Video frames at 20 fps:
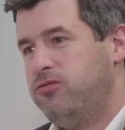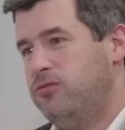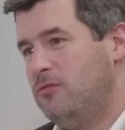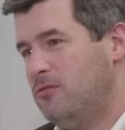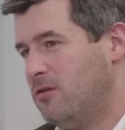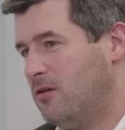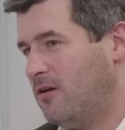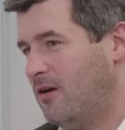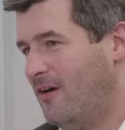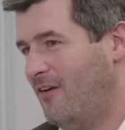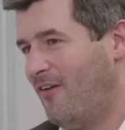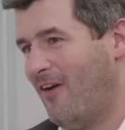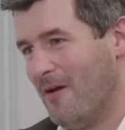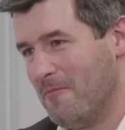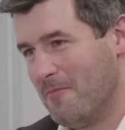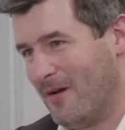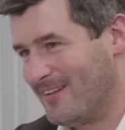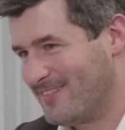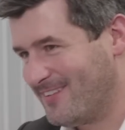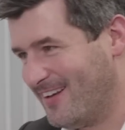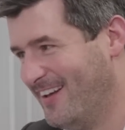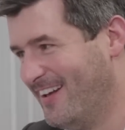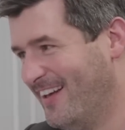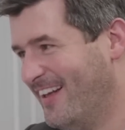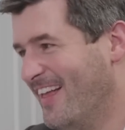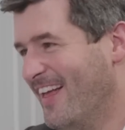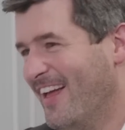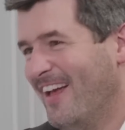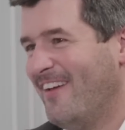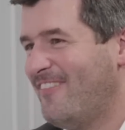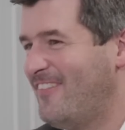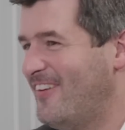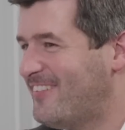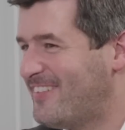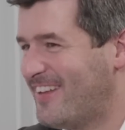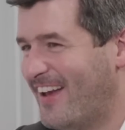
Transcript: oh, all right, Baza, if you